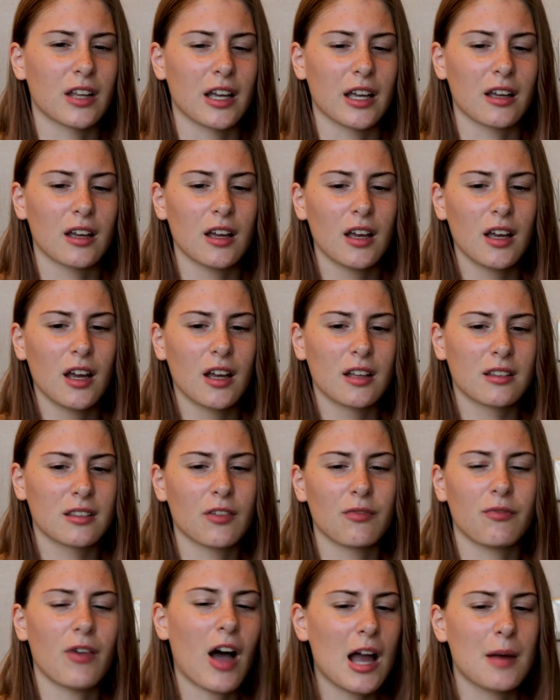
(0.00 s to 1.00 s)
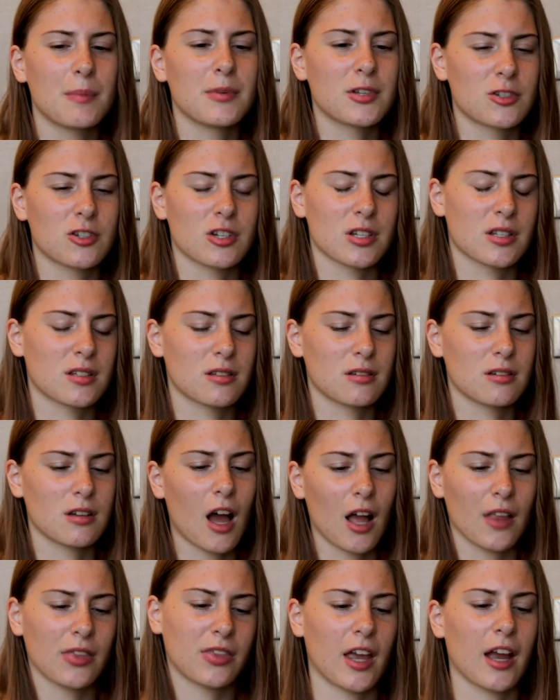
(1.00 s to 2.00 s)
Like, the vibe is just
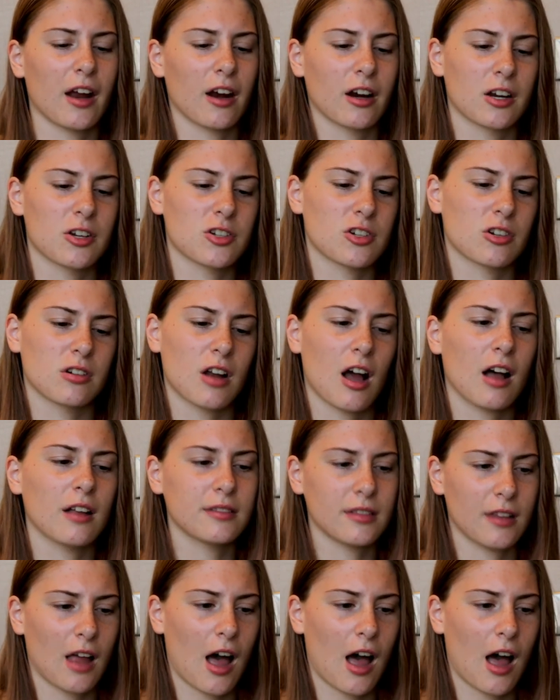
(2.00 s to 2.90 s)
not there because you're not